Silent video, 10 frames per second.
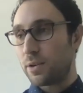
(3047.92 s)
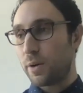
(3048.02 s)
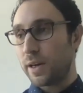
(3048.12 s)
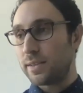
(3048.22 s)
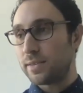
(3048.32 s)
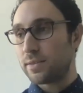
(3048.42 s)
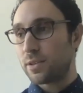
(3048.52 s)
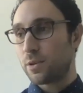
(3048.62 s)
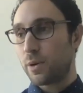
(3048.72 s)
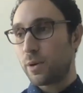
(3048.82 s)
as
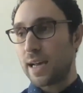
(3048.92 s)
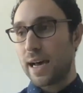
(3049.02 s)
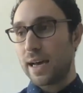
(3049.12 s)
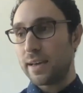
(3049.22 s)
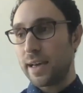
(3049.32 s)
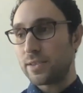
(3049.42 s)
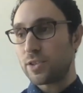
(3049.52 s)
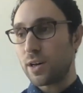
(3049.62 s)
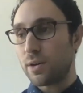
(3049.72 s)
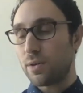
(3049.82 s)
high. And
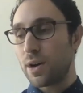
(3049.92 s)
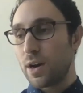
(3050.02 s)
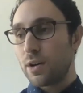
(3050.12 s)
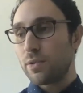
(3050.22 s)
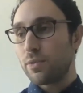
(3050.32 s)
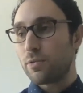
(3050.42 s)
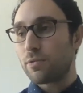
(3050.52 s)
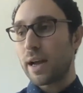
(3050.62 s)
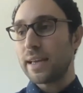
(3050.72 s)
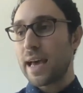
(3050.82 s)
so
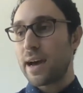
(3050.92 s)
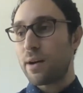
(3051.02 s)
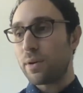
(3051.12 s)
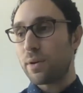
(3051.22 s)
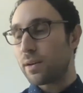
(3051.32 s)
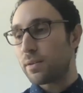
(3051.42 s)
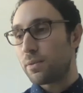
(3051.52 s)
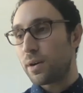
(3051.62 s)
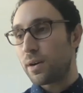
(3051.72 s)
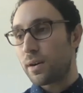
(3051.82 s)
right now
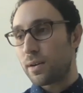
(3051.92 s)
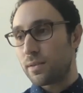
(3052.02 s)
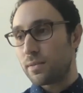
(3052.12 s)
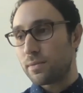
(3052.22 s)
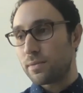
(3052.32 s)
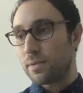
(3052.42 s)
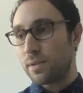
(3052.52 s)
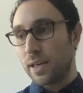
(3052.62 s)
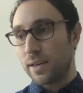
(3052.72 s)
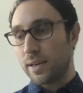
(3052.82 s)
we're
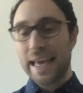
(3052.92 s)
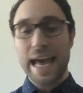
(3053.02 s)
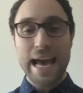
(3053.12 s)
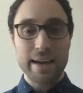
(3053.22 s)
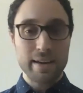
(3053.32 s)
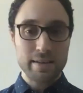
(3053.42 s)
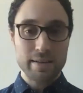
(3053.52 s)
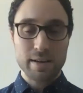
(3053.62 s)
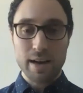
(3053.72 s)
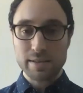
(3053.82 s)
a CAC, a
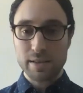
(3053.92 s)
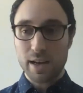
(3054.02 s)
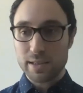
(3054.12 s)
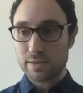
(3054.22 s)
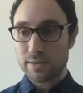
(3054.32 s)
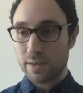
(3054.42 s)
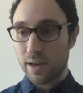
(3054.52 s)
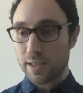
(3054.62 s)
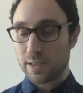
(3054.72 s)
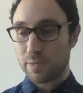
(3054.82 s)

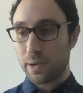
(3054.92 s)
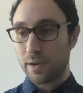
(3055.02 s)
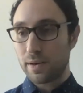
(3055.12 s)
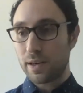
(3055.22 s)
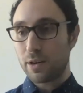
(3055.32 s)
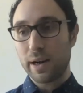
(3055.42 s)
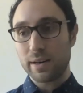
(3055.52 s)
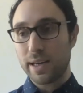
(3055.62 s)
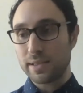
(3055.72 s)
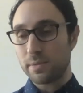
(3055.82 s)
cost per
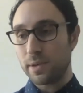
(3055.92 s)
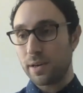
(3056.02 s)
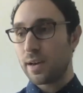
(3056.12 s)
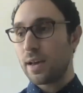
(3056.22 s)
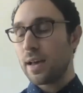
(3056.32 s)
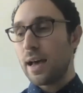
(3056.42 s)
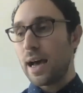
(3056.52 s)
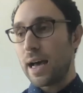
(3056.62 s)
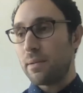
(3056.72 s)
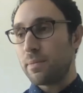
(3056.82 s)
acquired customer.
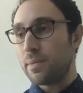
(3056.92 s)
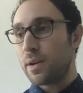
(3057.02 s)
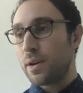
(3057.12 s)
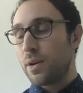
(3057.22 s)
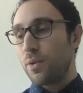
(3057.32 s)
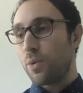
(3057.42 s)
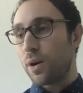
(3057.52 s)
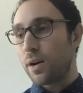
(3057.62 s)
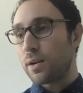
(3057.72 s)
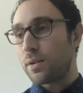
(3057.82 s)

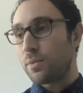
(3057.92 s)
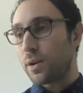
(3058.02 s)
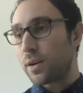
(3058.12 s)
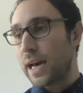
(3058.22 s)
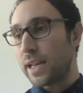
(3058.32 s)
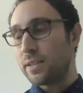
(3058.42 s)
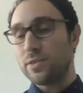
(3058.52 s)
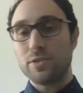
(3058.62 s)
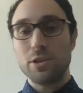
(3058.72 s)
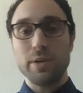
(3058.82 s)
We're kind of
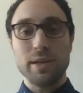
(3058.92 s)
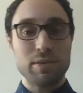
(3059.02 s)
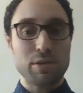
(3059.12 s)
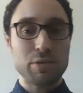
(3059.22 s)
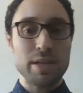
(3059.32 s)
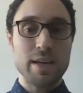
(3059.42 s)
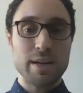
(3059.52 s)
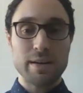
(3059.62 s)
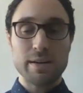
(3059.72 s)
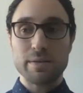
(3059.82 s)
doing
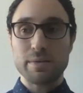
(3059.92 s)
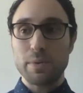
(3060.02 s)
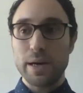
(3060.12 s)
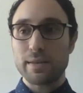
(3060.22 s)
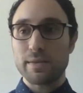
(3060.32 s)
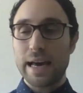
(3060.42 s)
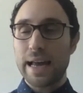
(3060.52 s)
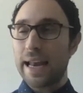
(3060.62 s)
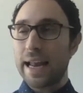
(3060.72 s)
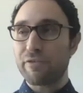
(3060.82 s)
3-year with,
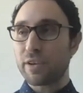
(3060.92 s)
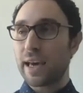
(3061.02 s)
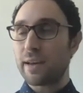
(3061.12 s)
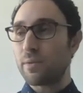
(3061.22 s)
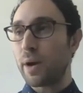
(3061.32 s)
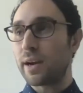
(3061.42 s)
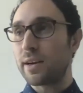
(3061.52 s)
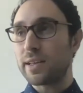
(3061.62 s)
and I forget where it is